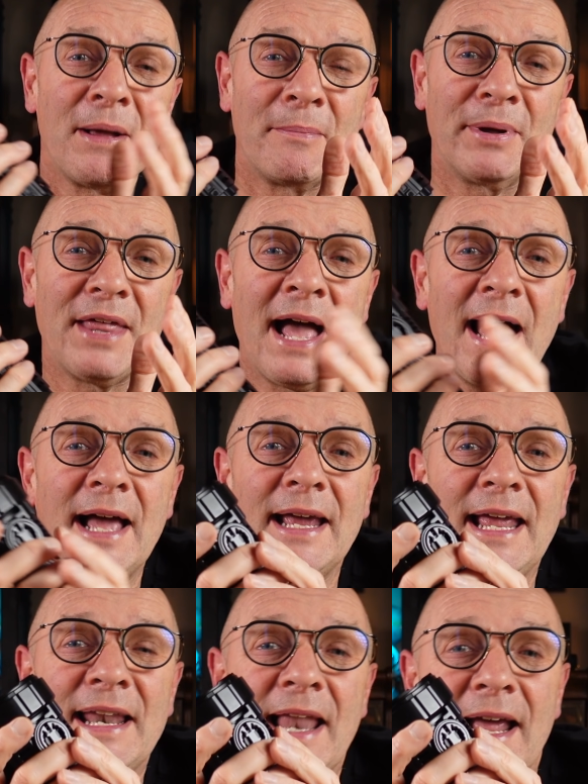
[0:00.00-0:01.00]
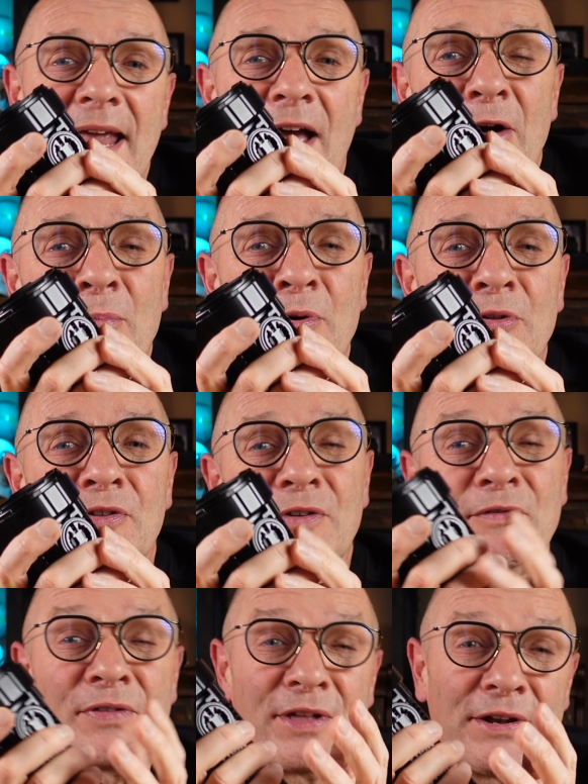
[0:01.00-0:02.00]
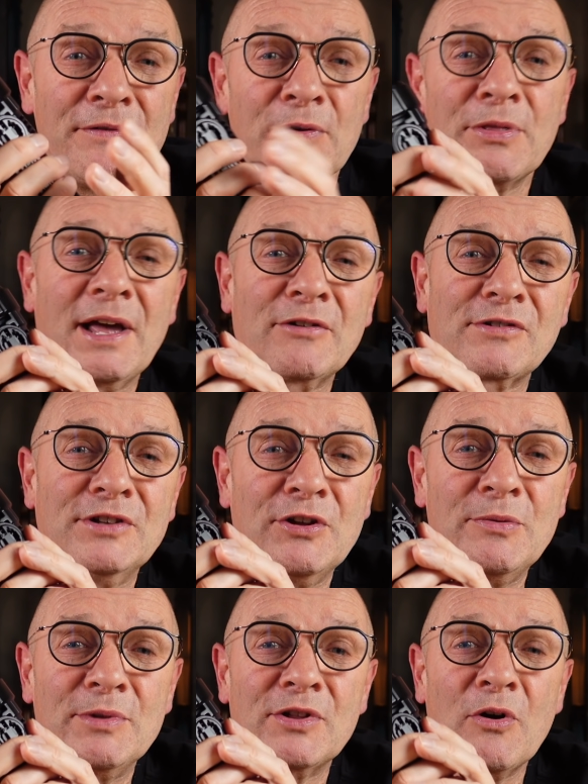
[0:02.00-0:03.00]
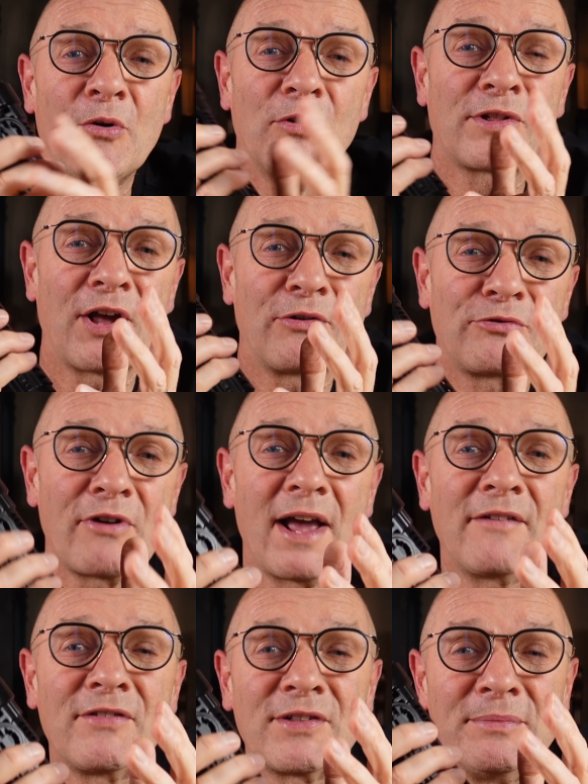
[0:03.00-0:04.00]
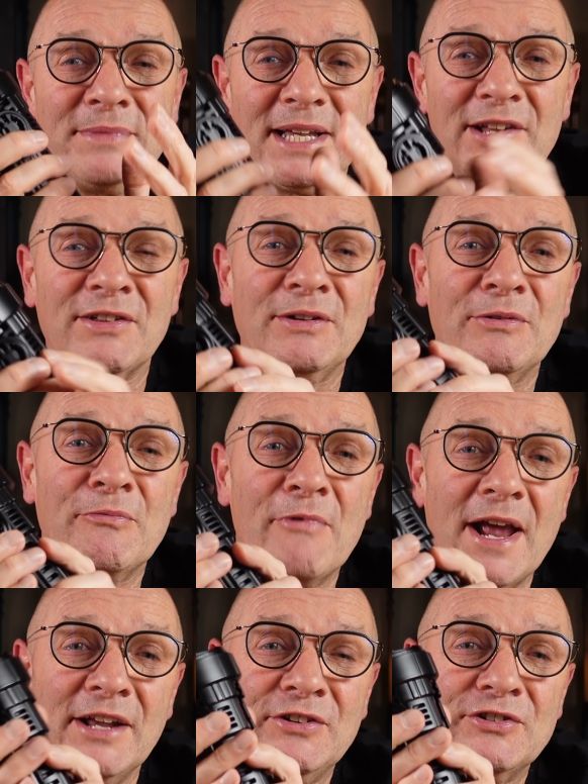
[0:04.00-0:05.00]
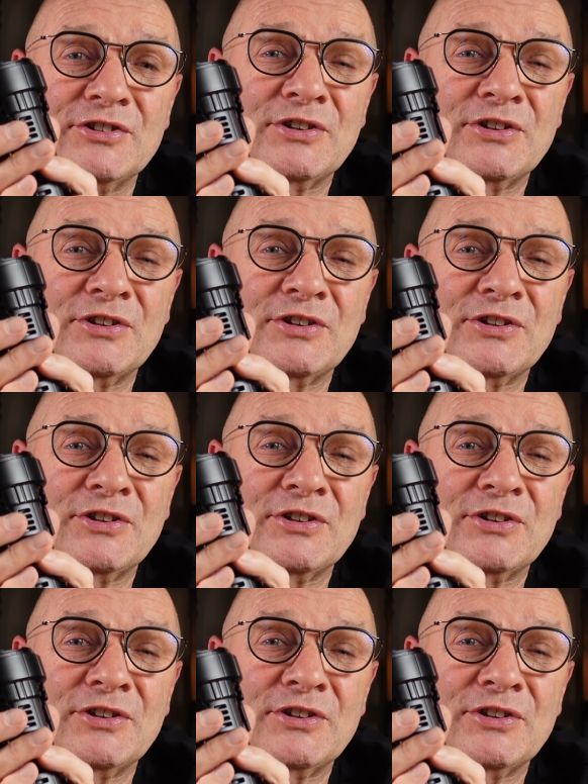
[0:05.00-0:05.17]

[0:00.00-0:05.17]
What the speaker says: but the high light output of 34,000 lumens also drives some decent range